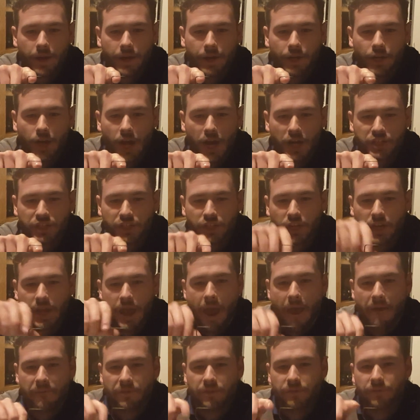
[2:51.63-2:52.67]
You're actually going
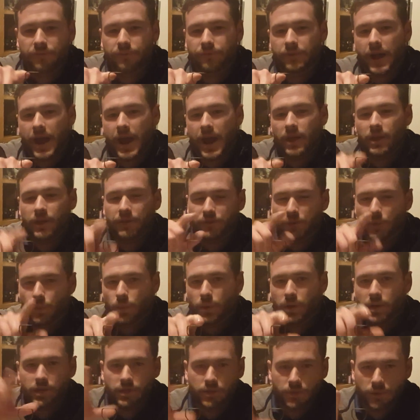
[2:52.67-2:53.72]
to have to file, if you
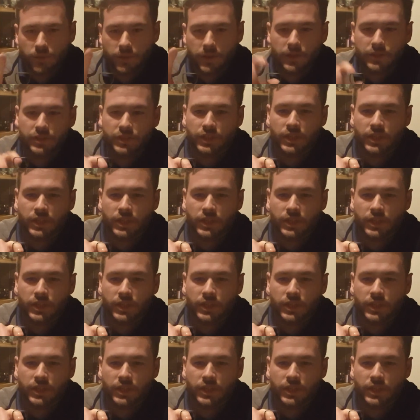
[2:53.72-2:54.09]
want to do this,